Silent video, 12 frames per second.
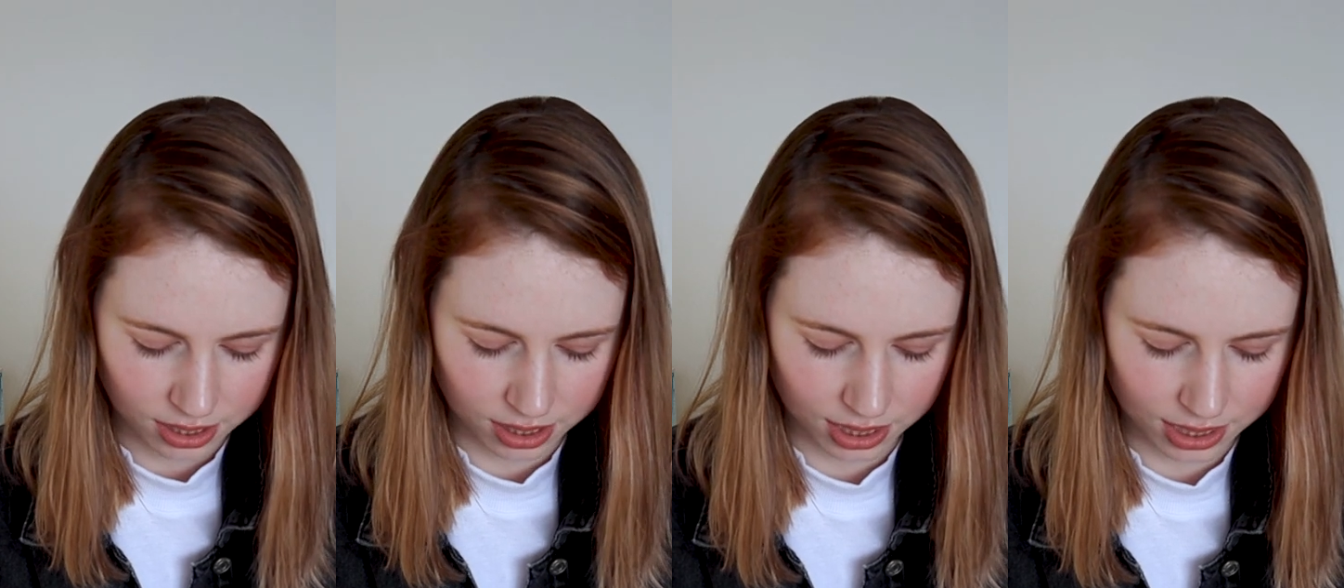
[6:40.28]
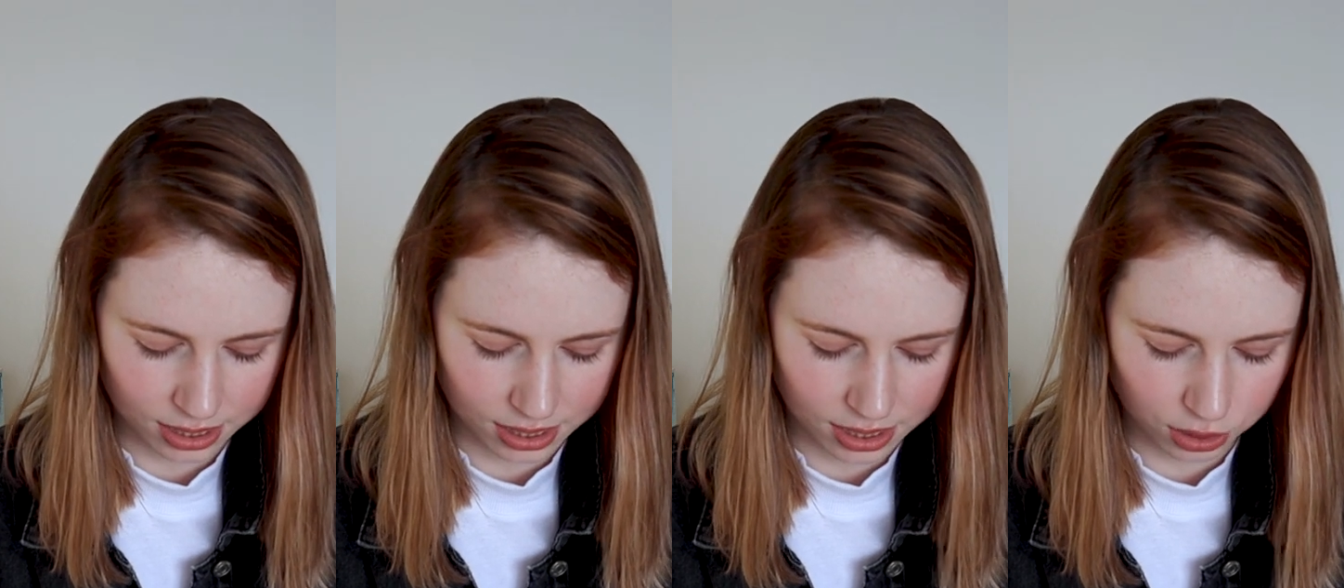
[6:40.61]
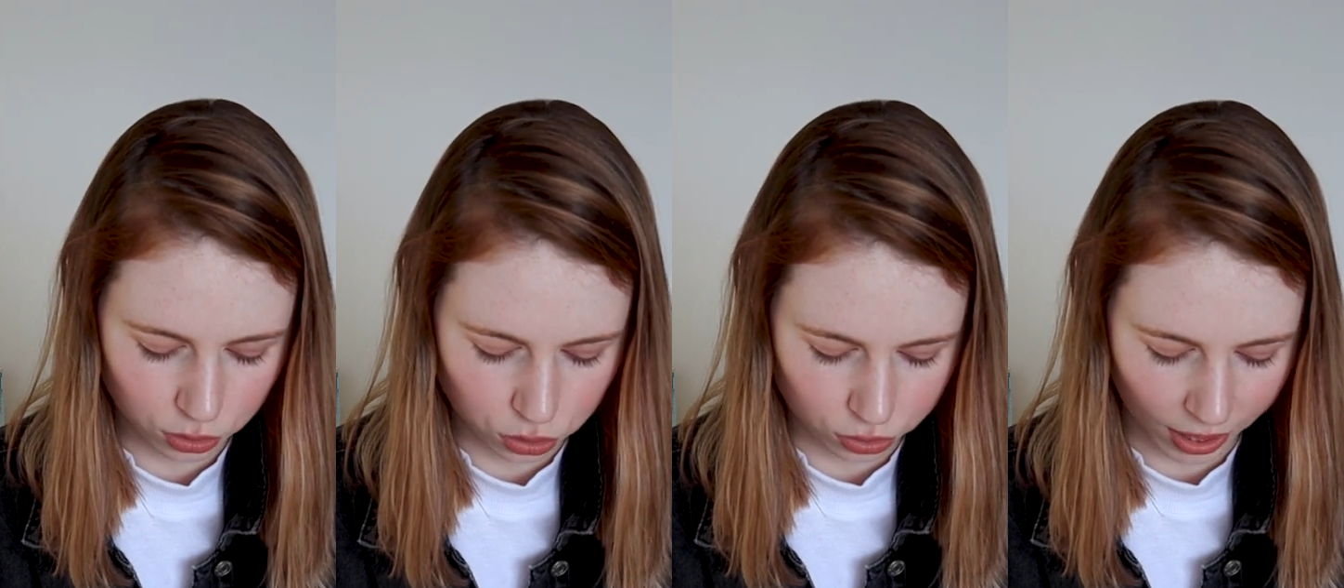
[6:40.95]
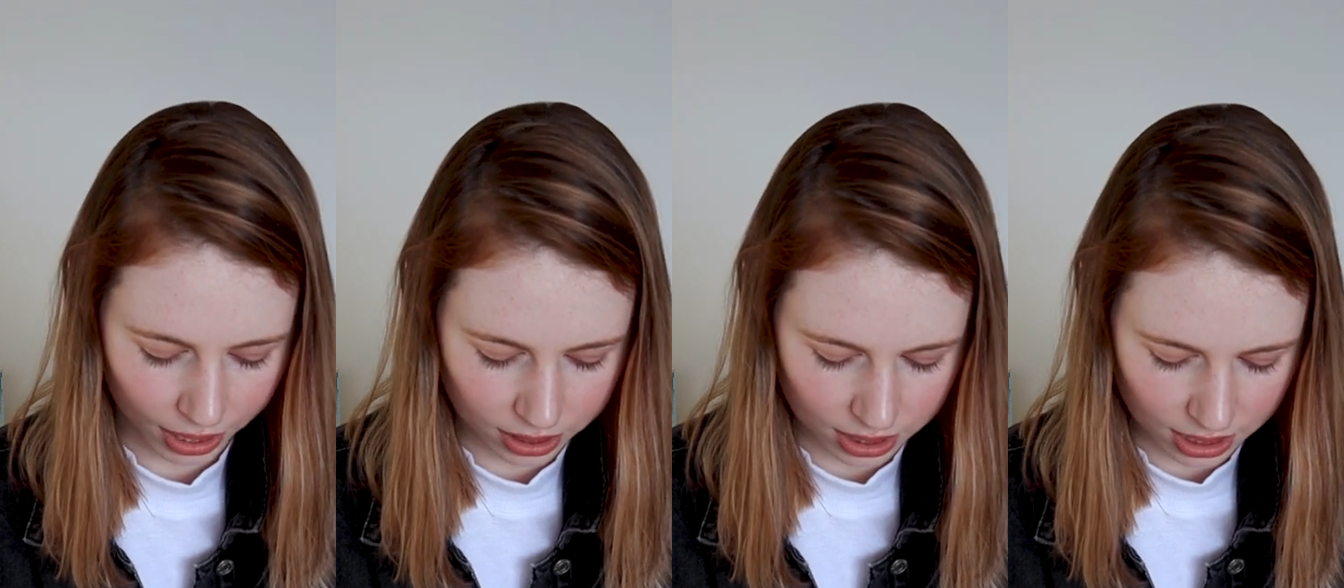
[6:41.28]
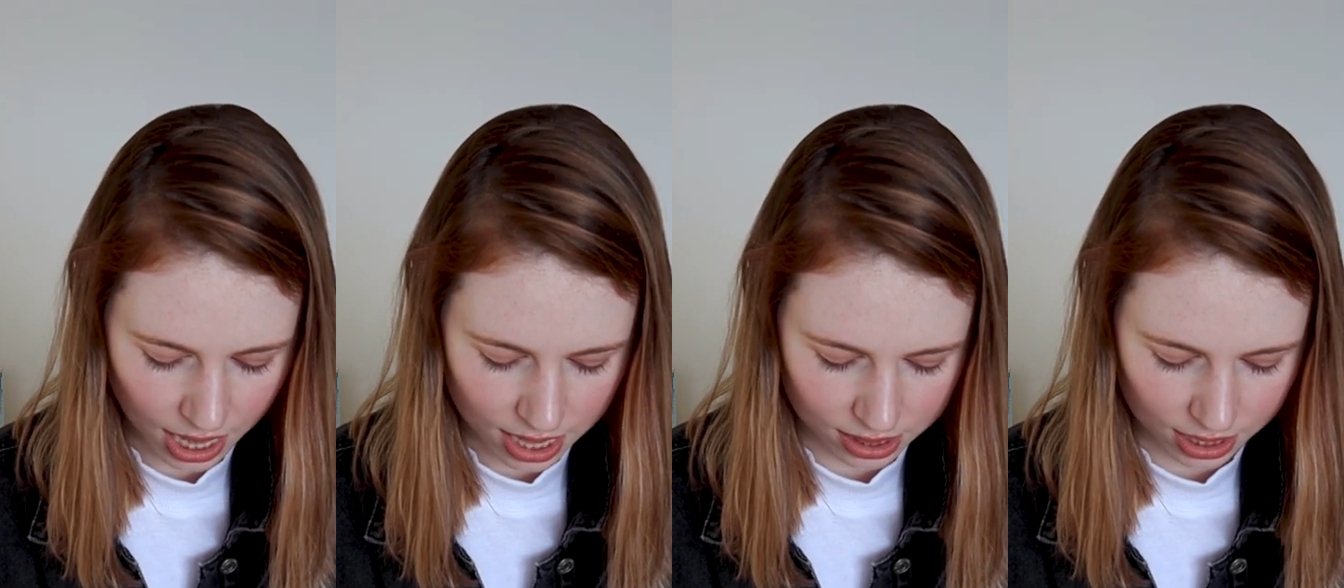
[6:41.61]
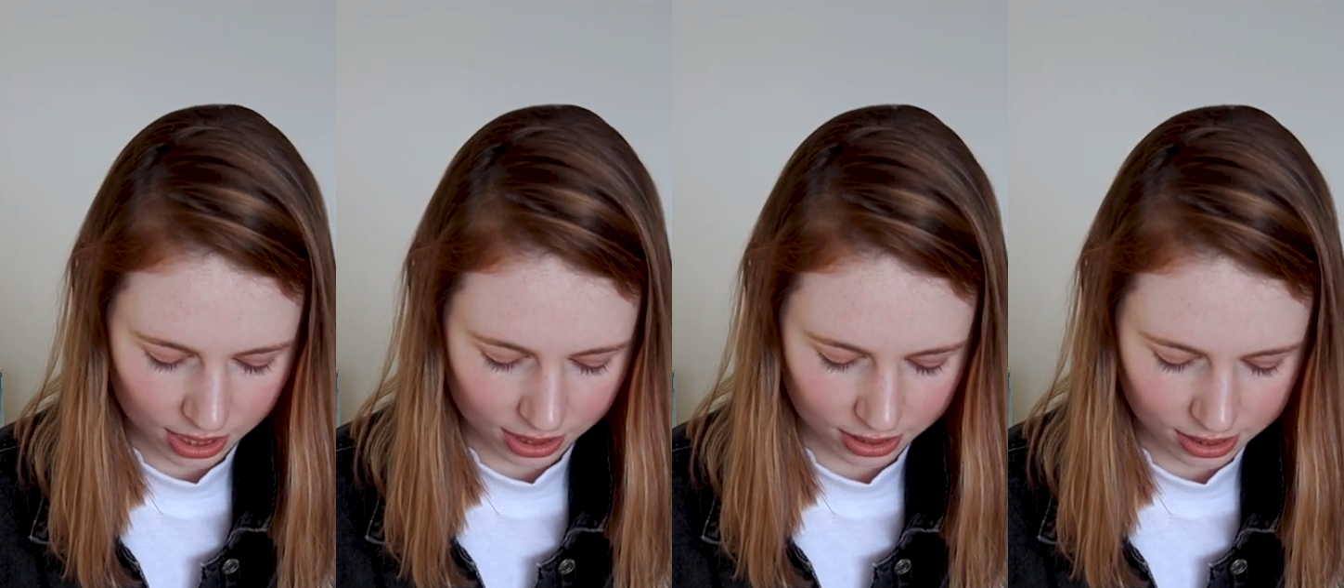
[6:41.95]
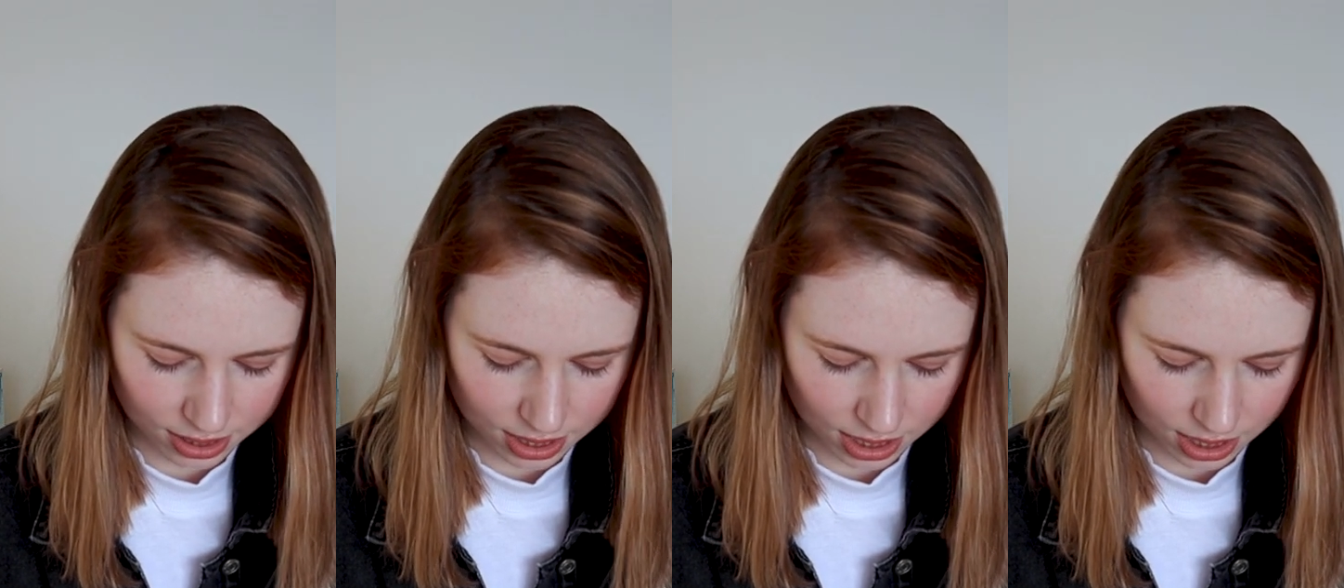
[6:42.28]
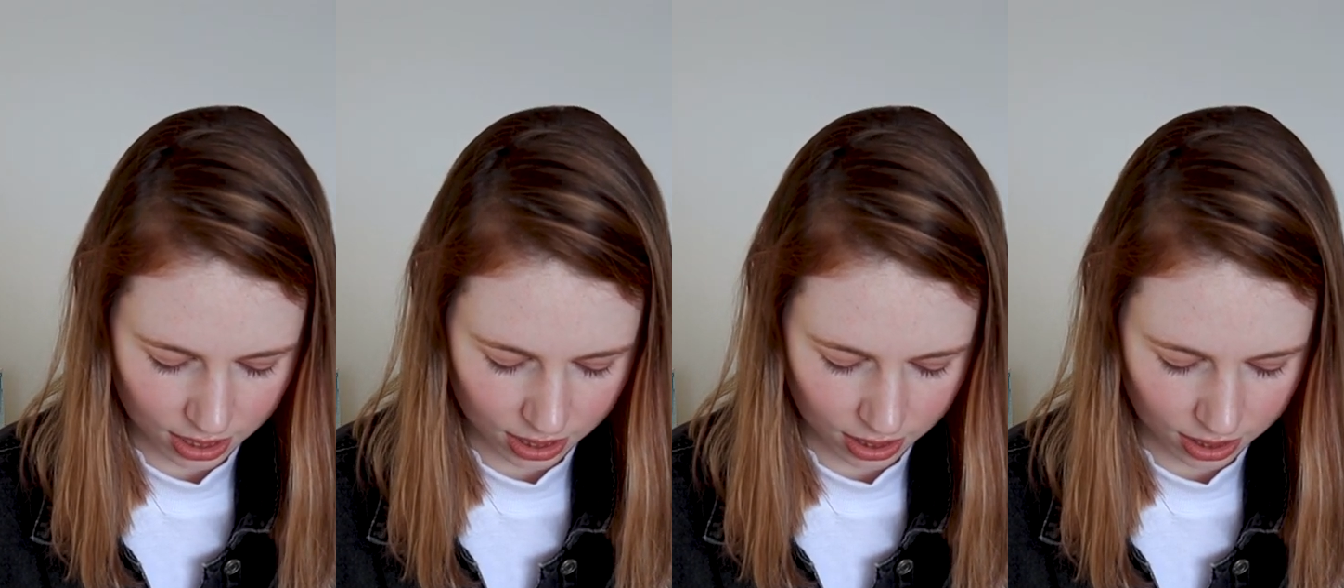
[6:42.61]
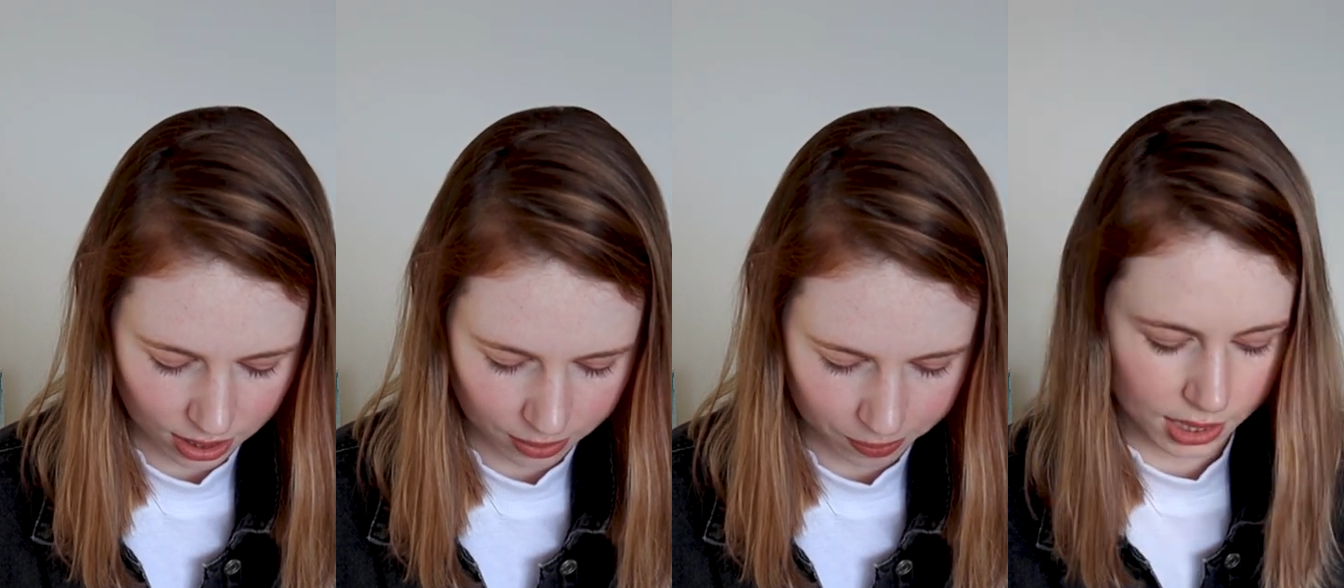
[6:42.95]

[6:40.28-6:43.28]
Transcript: So there's the Sildrathi and there's the